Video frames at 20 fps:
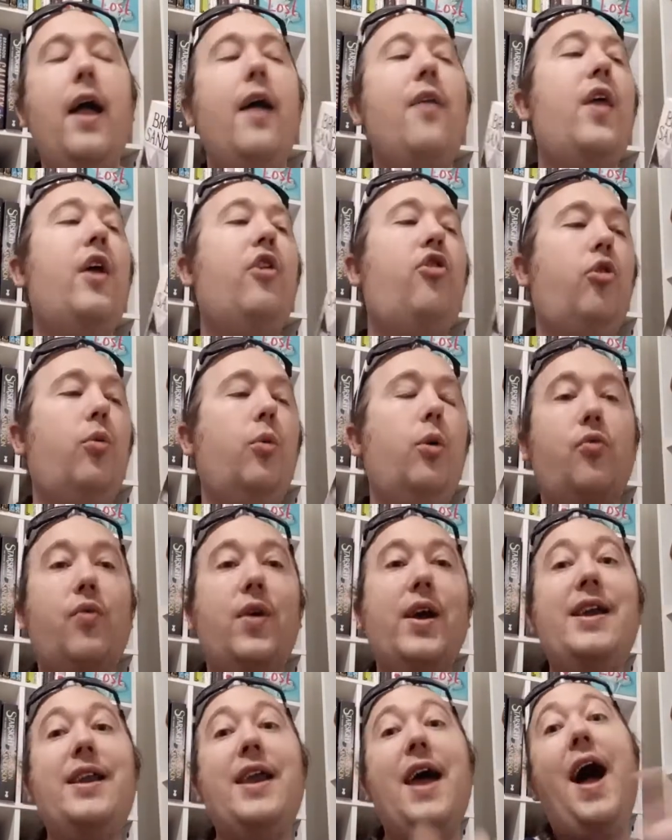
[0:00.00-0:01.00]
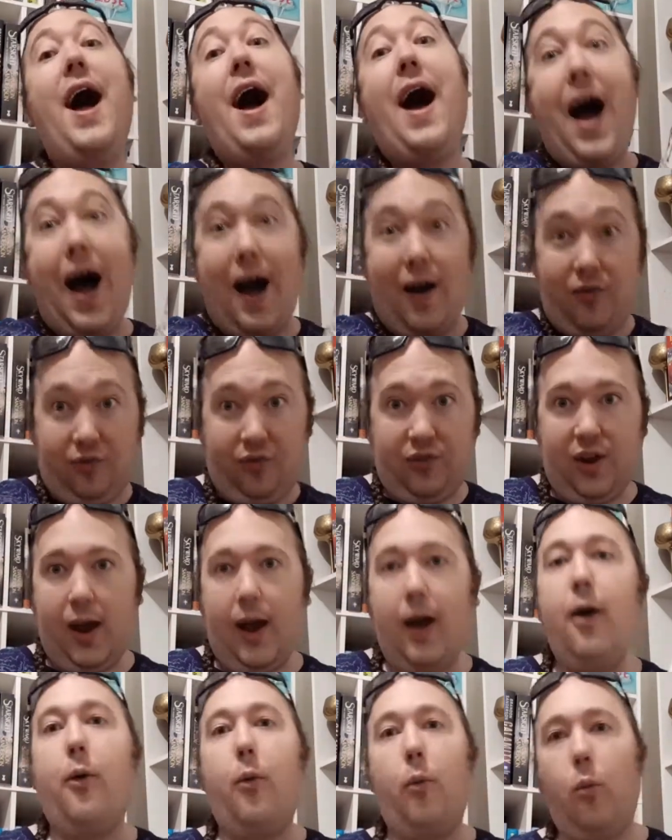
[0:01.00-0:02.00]
that you would read
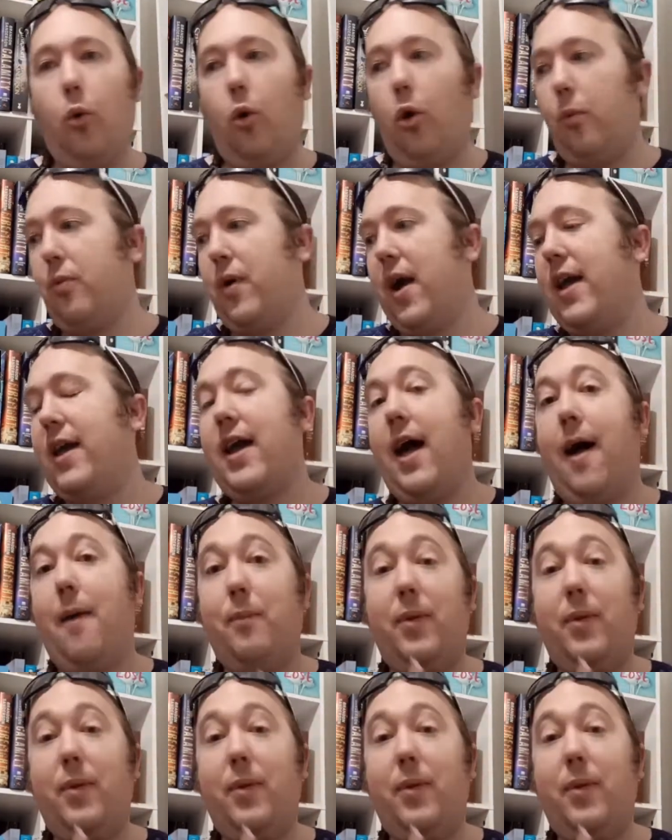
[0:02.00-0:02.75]
after Warbreaker.